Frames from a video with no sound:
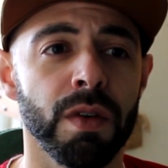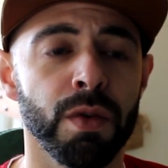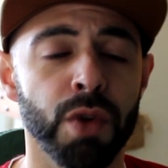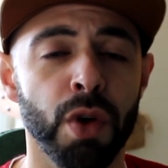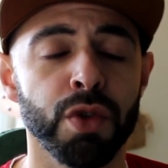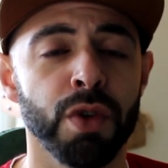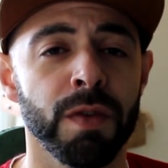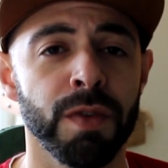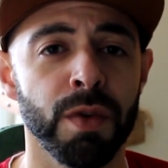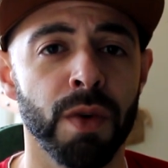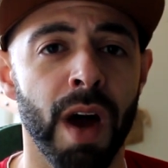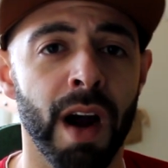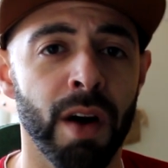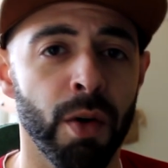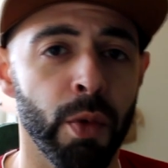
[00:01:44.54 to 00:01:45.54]
who those of
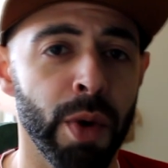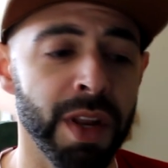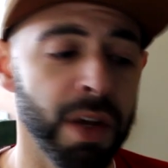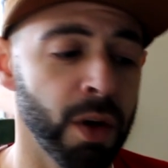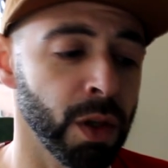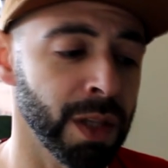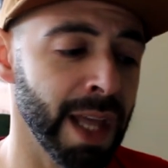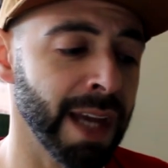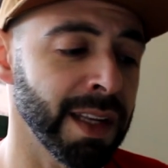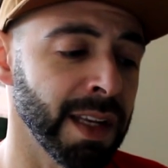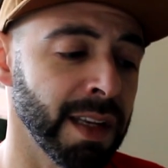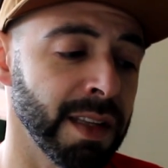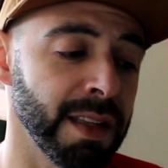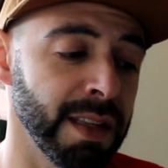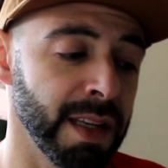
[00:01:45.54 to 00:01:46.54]
you are already
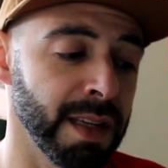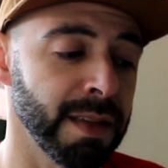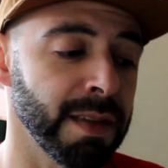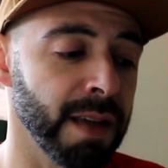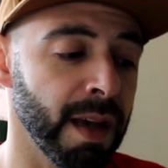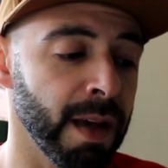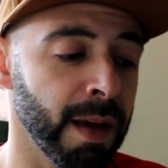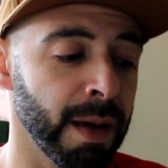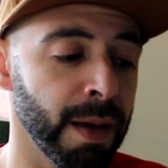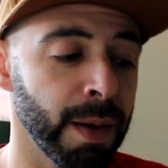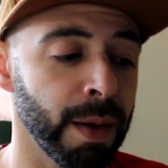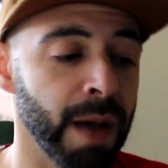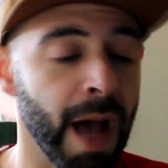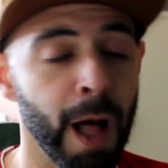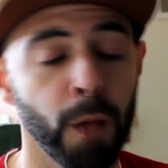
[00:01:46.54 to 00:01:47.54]
collecting this
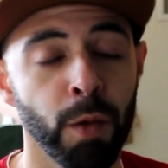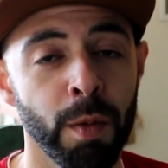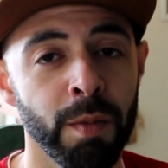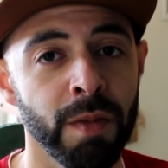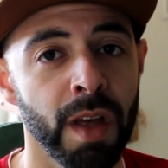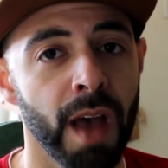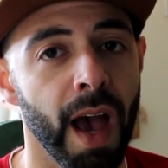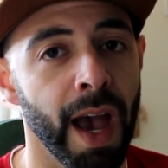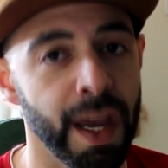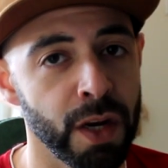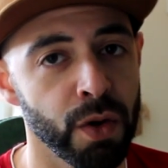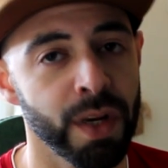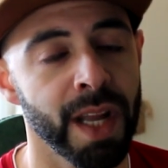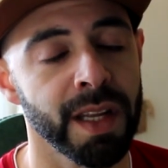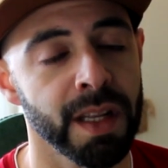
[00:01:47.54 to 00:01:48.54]
uh, album. I
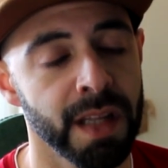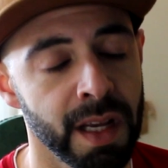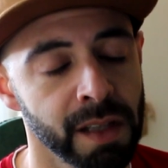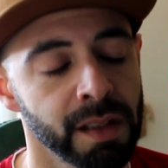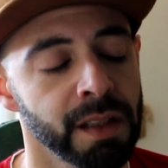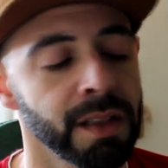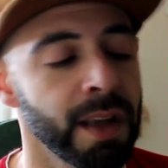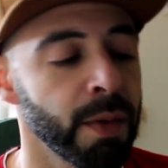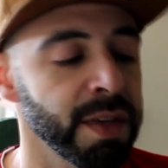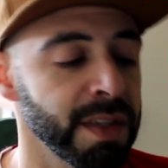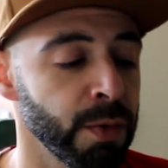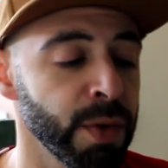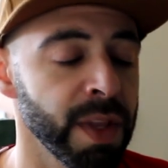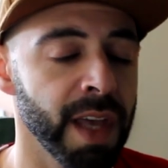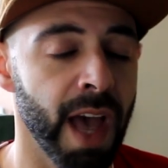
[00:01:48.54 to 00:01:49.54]
know that in England there is
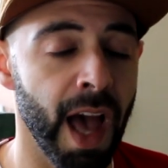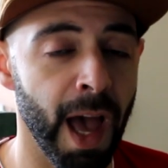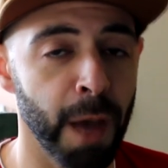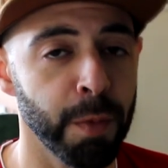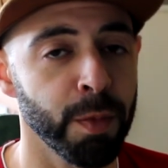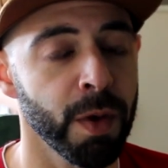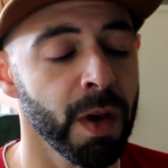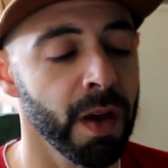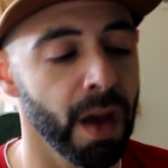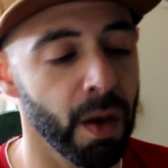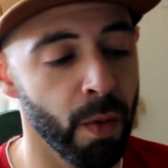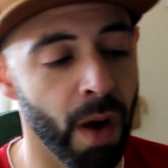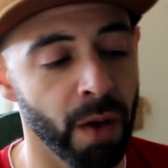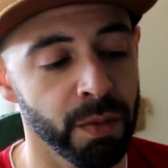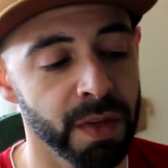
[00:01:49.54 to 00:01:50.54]
a really hype
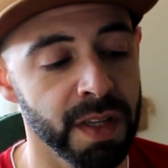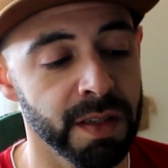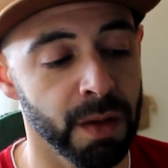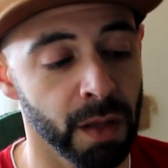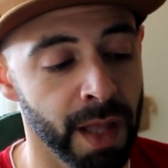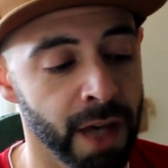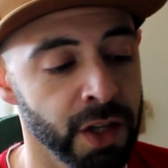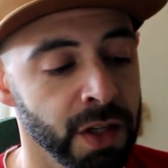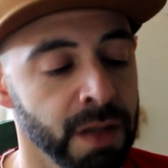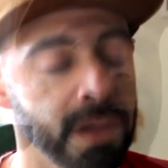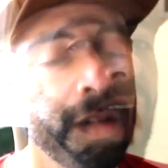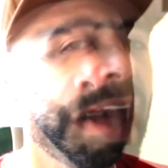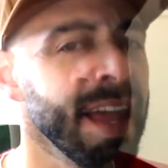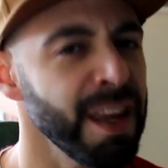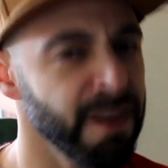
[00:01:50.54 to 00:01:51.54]
around this
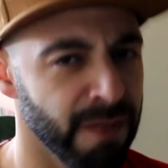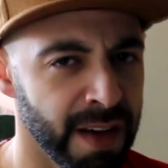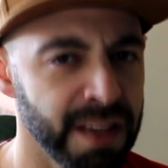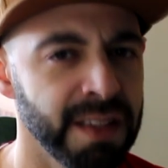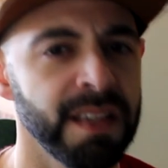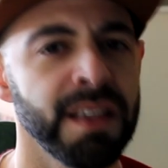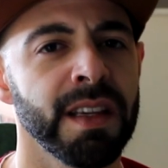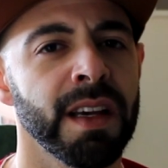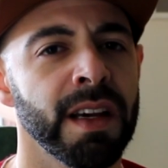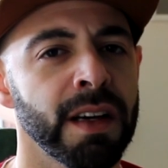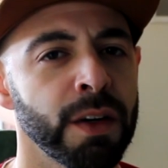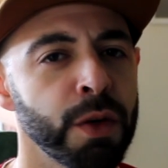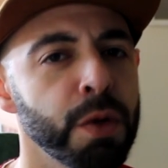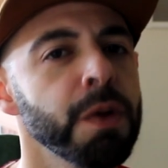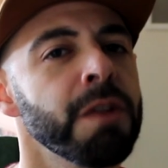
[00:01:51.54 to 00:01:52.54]
collection, and if I see
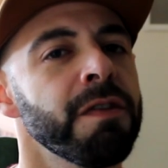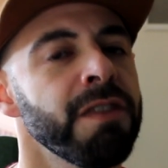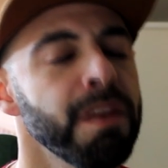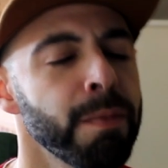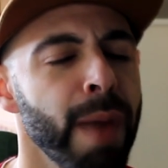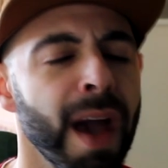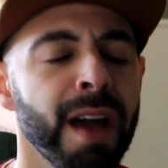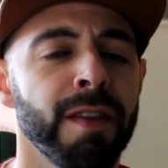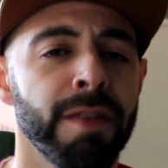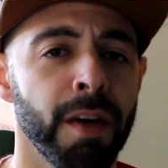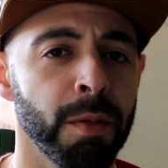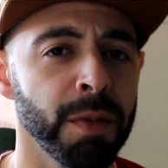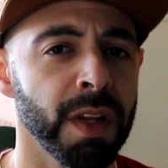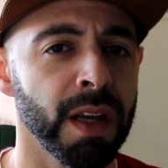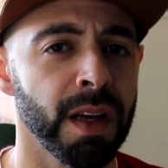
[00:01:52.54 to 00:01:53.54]
uh, good feedback
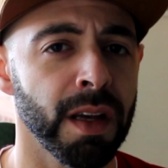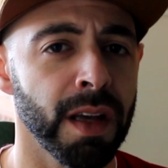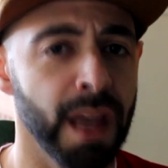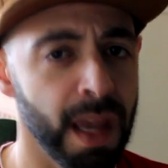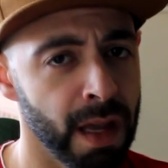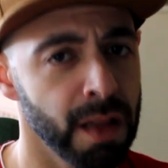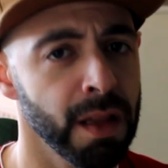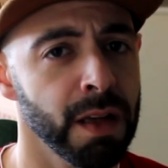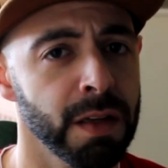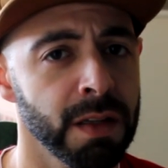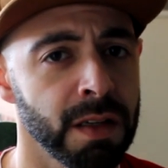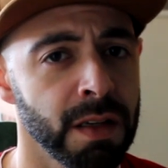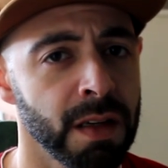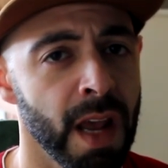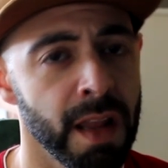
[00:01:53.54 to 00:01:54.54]
from the
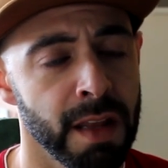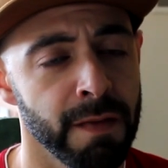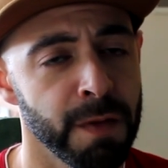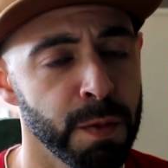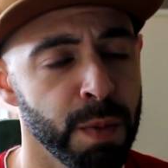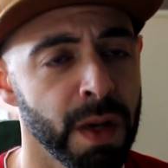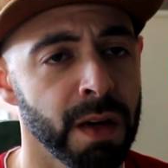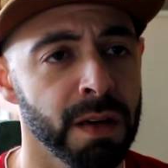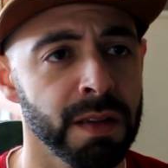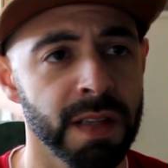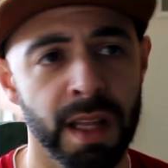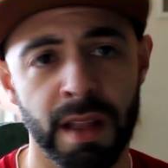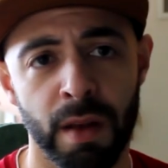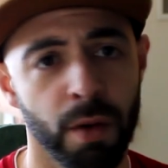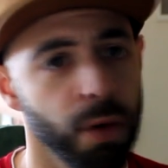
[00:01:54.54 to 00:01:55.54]
English native speakers
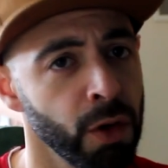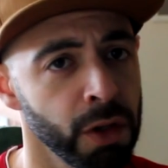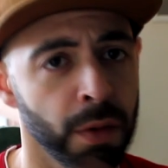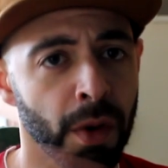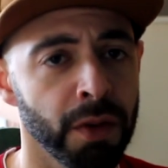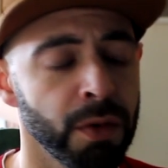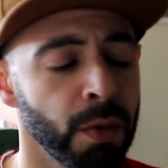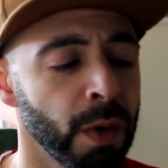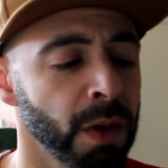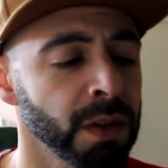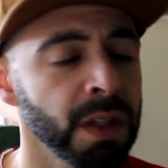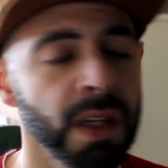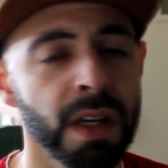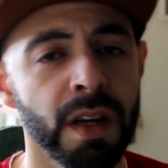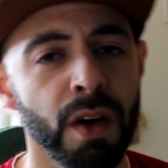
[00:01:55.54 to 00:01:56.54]
and they're all around the
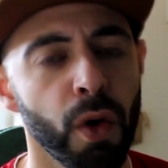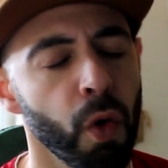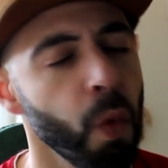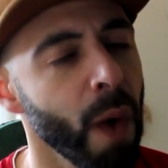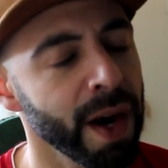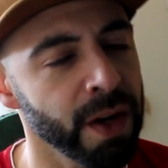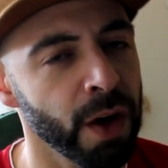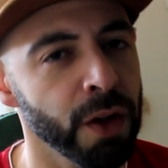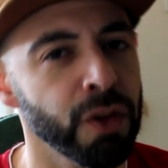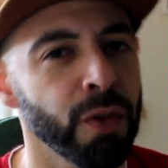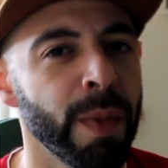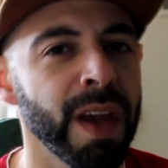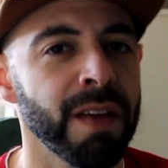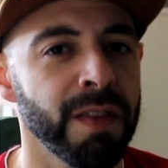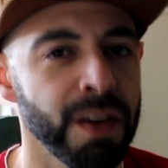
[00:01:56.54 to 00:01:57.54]
world, why not to
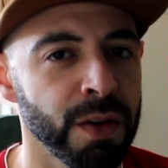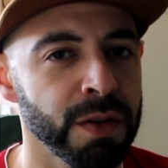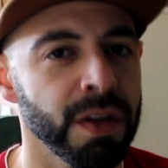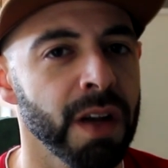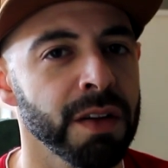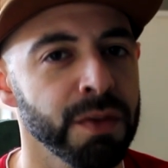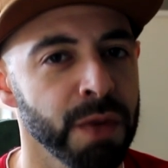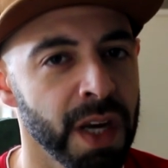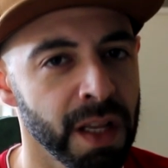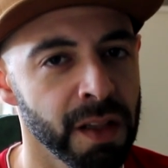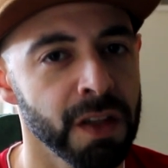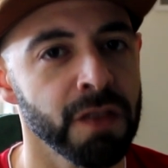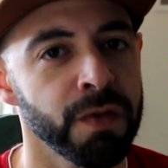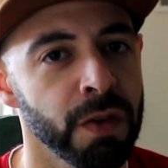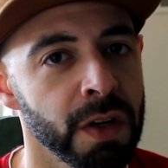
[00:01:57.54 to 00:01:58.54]
make videos also in
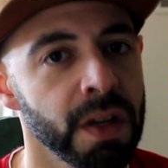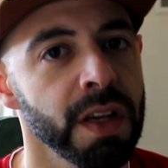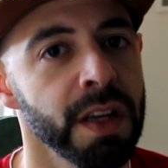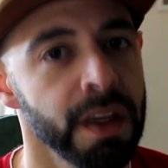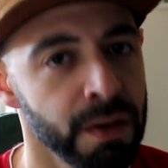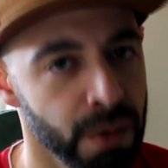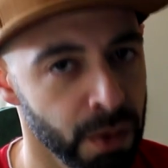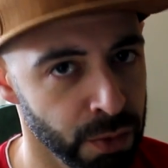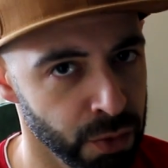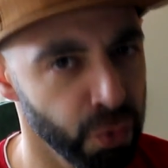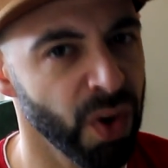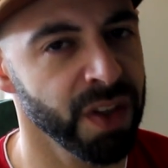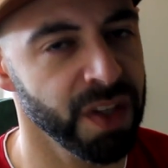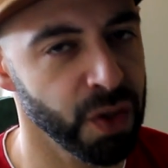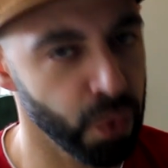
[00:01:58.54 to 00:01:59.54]
English for Euro
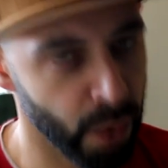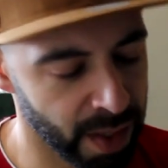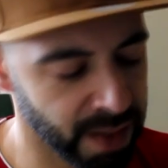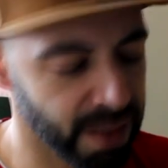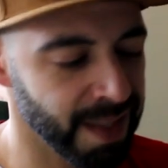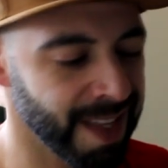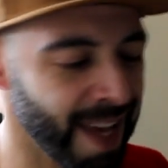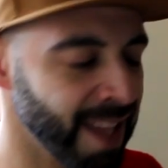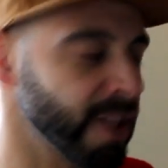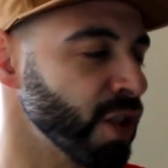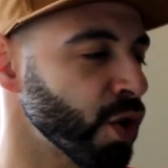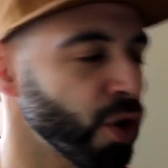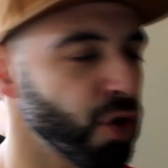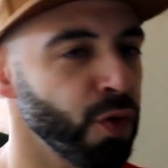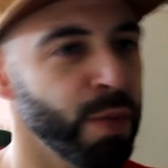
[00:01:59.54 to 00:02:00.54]
twenty twenty? That
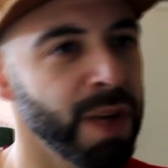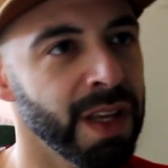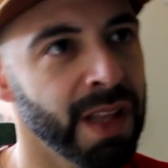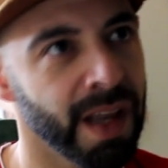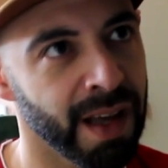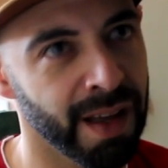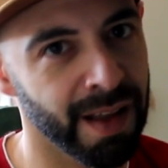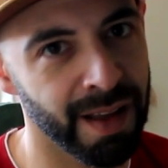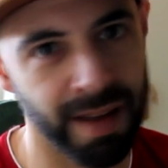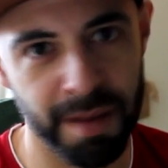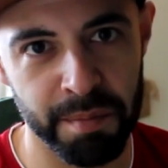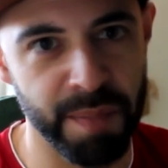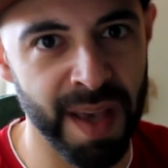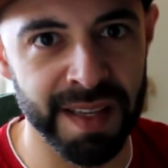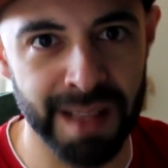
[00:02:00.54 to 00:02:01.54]
is going to be
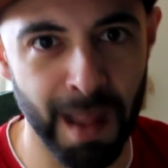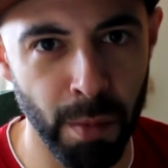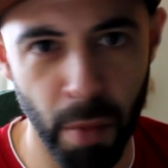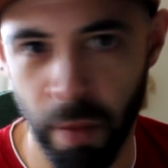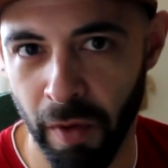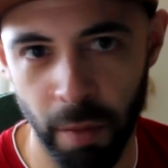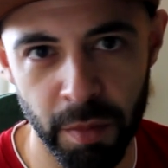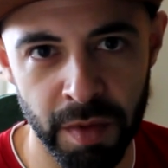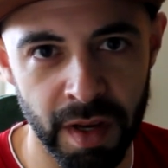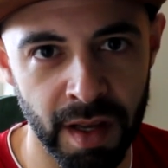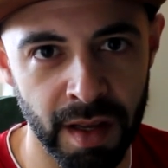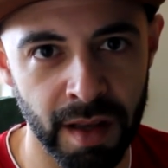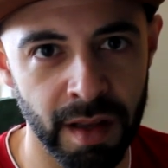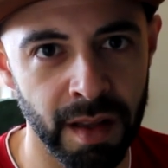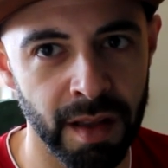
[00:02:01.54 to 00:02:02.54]
the best album from
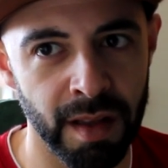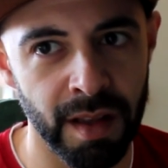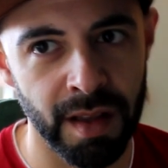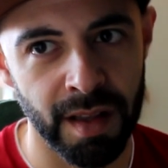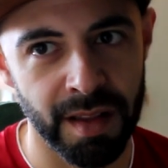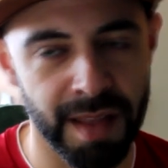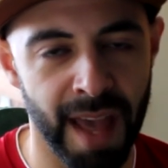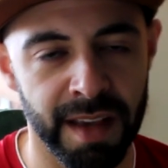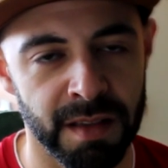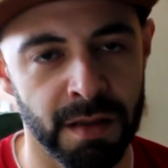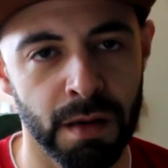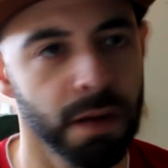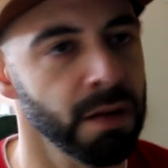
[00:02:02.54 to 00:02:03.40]
the next